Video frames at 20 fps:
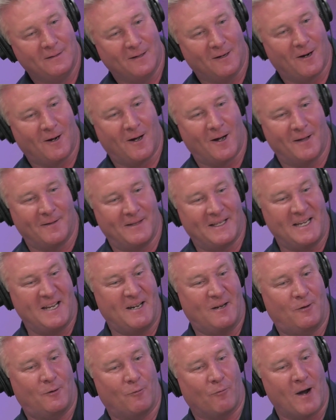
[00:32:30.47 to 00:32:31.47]
on
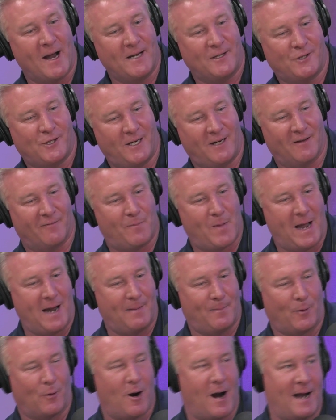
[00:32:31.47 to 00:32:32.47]
the great sheet of
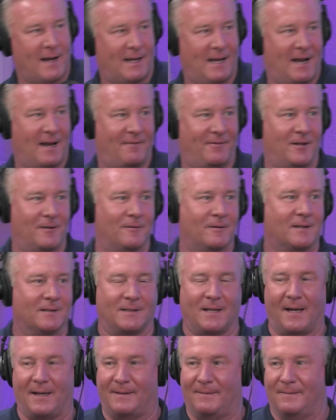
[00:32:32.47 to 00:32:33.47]
paper I gave you because
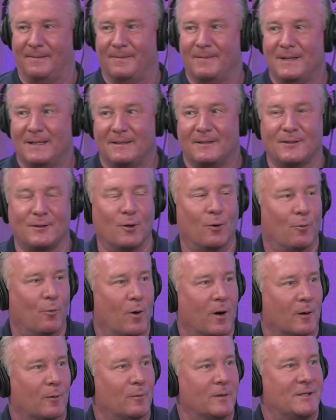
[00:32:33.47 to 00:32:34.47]
I still
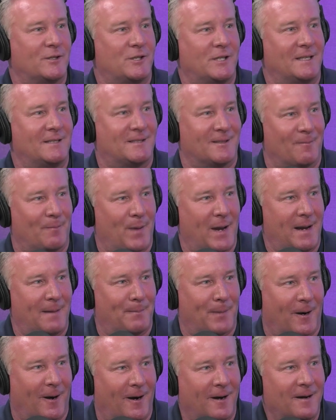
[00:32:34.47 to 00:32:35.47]
work with sheets of paper.